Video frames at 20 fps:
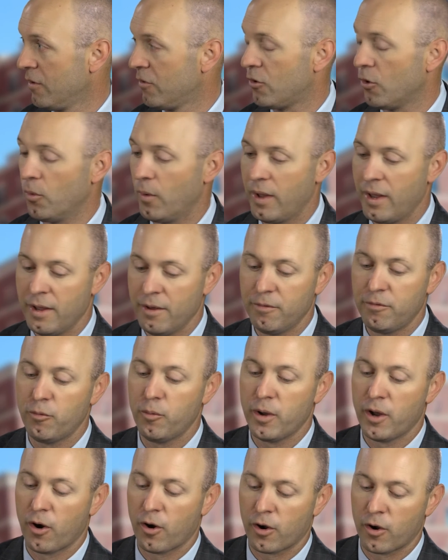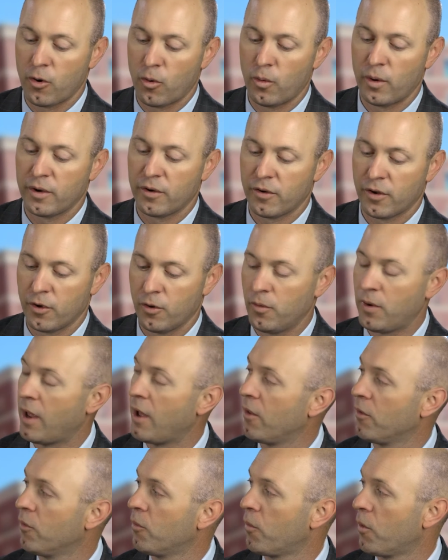So if we are going to go
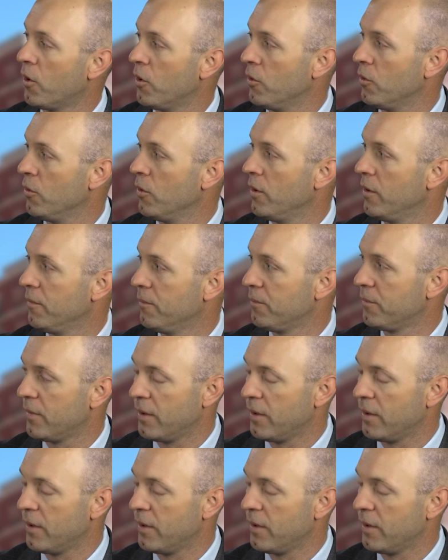down the road,